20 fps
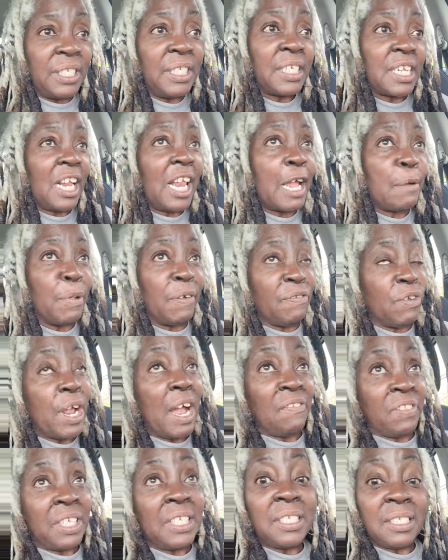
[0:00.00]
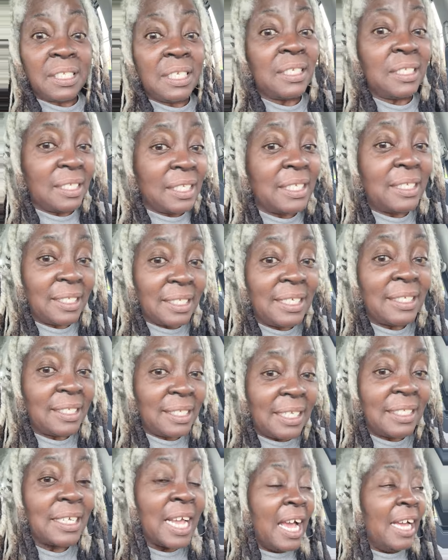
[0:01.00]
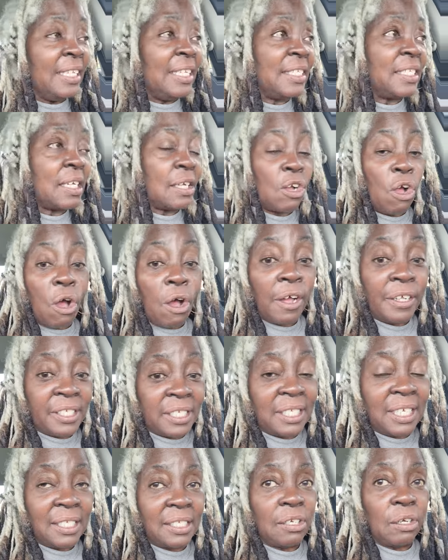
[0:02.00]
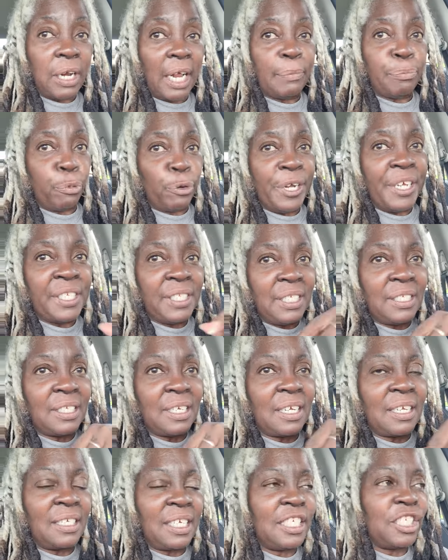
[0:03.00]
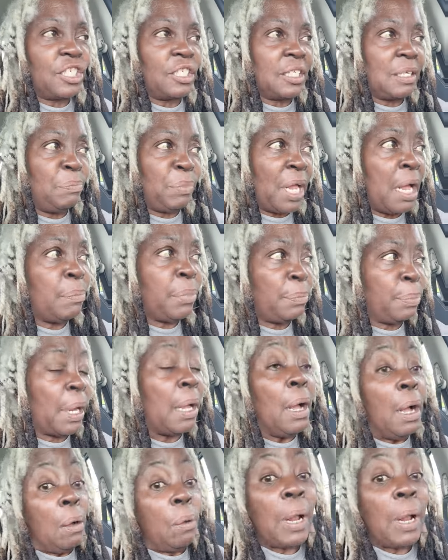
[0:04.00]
disclaimer, if you have this this this this this this could cause this, or like pre-existing conditions and blah blah blah.